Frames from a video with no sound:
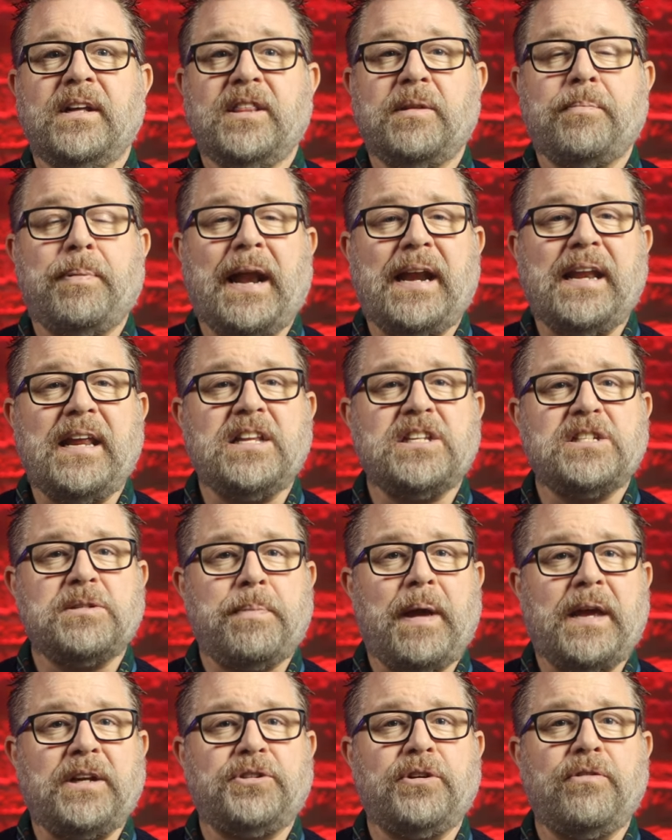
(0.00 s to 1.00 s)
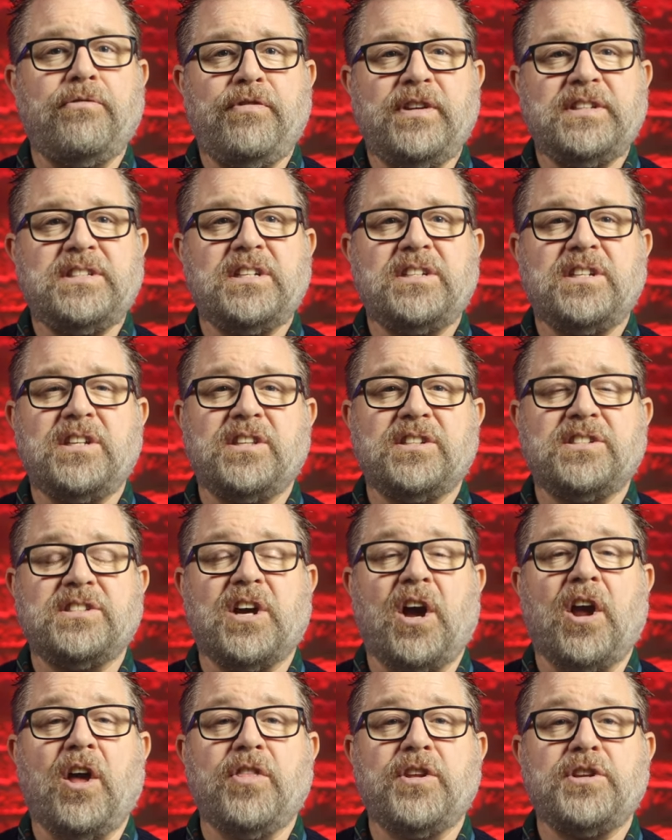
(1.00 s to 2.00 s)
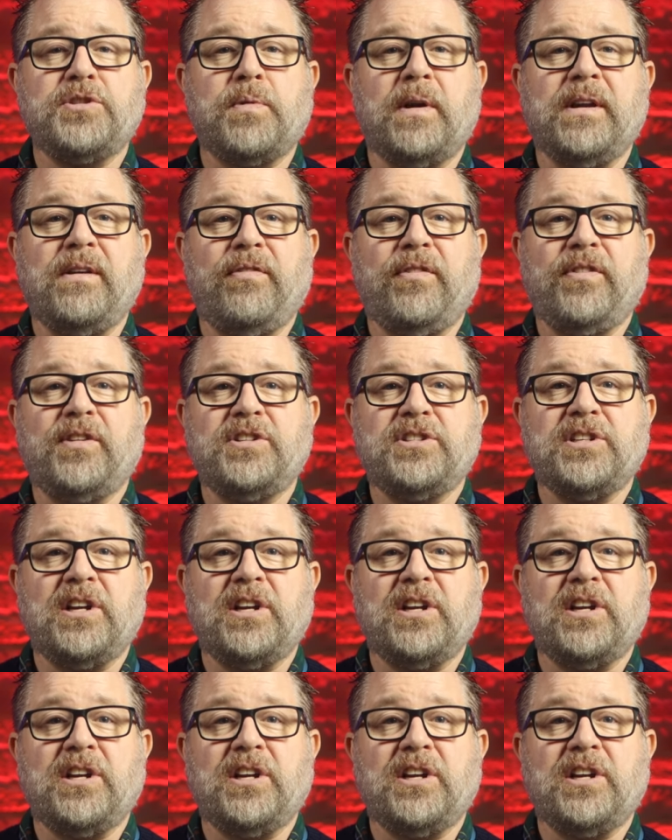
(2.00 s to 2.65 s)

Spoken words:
The Planning Inspectorate visited the site on the 25th of